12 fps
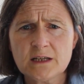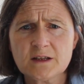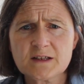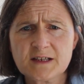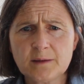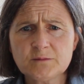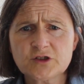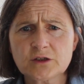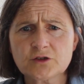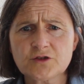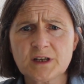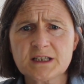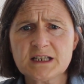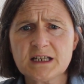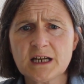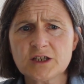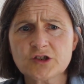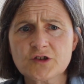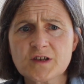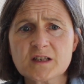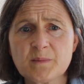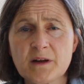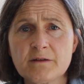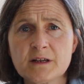that some children and teenagers
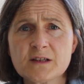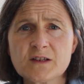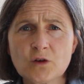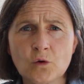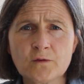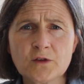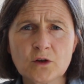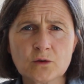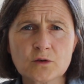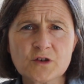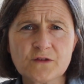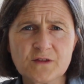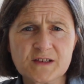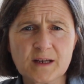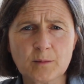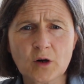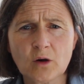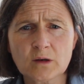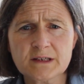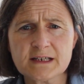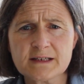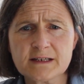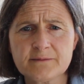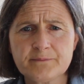experience over the course of the summer
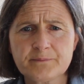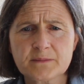holidays.